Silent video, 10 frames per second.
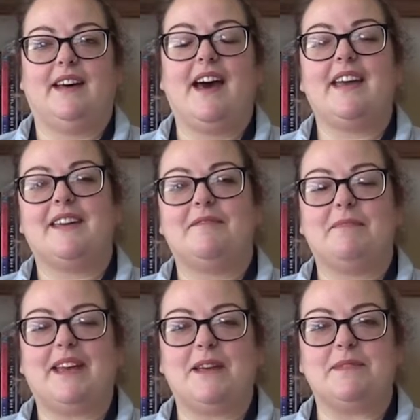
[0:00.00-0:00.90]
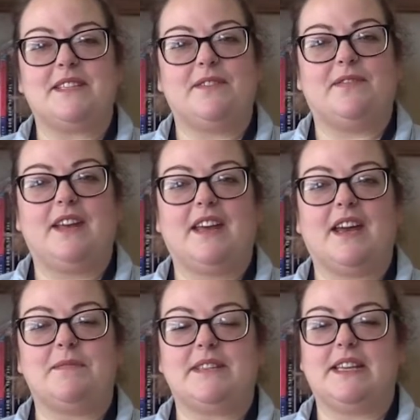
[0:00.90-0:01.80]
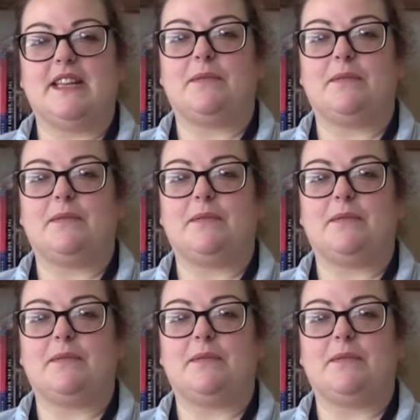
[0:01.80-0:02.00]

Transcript: Hi, my name is Tiffany and I'm a teen